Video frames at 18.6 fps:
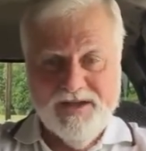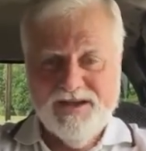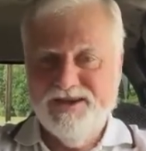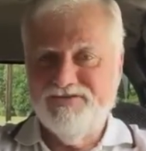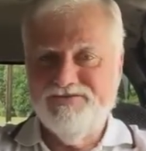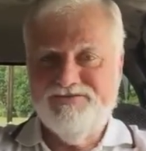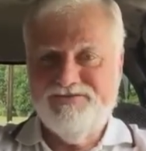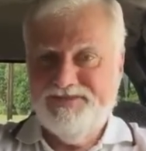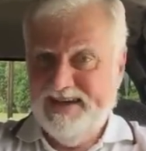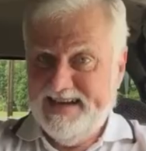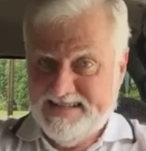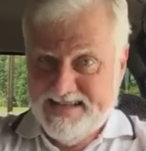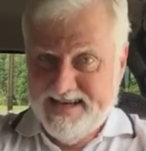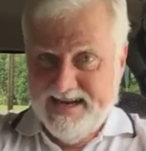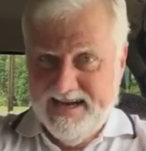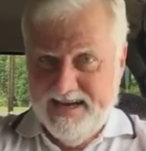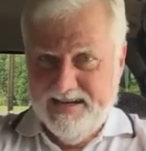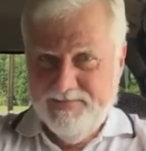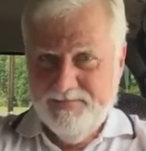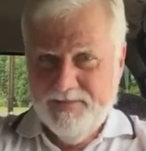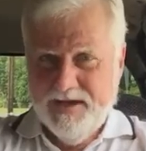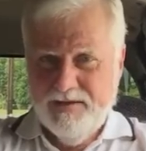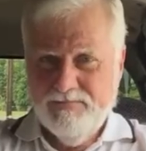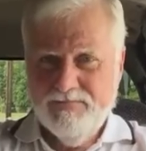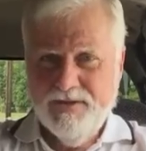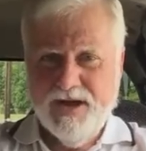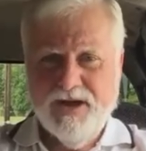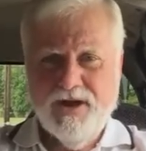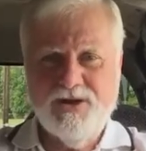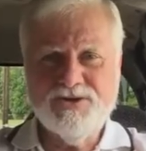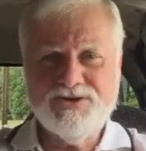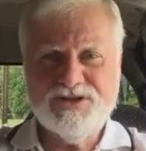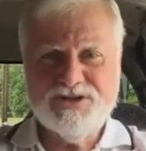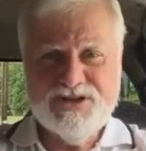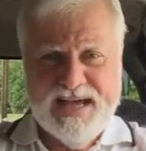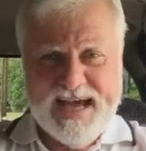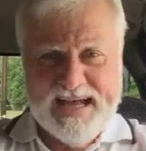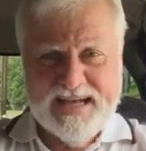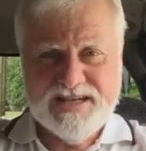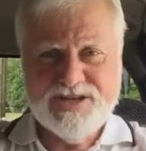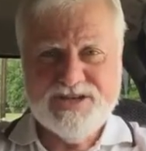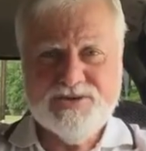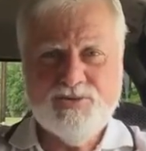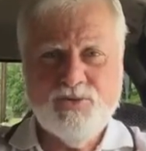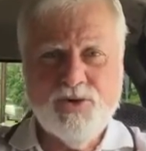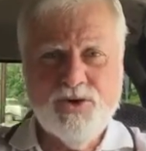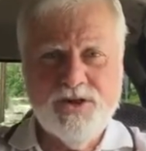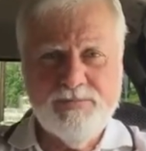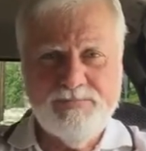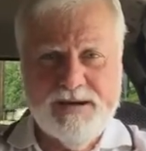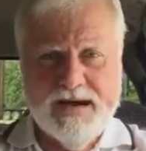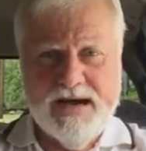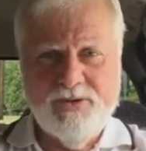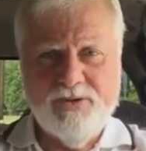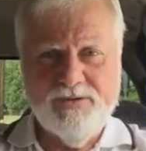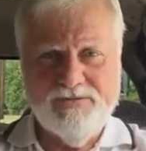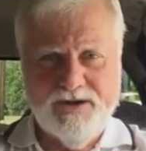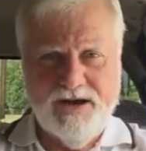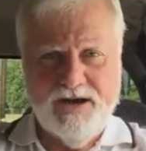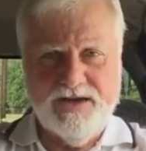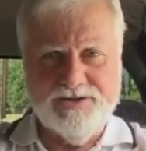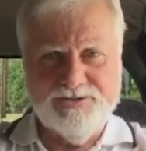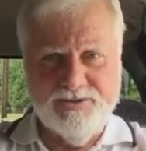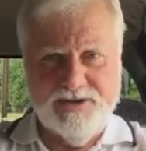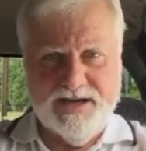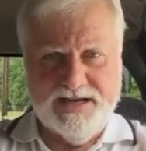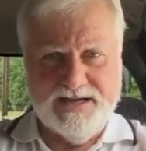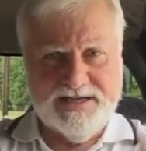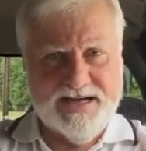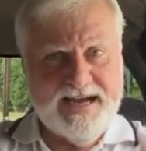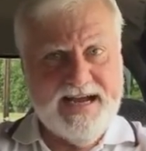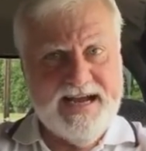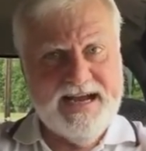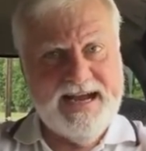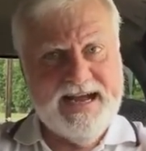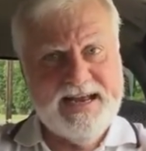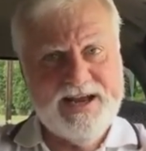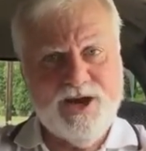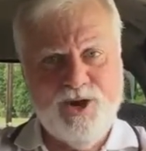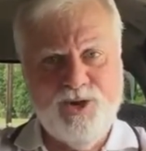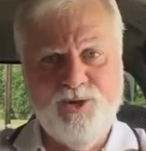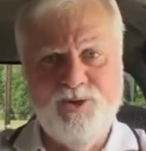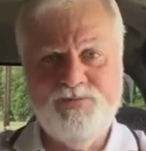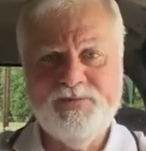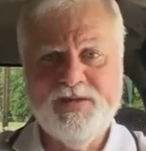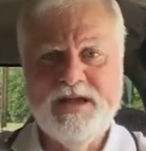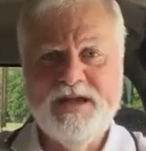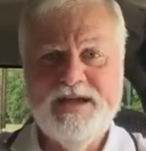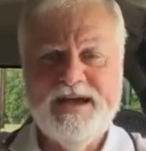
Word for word: confessing it because that's where the power of God's released. Hey, I got to go.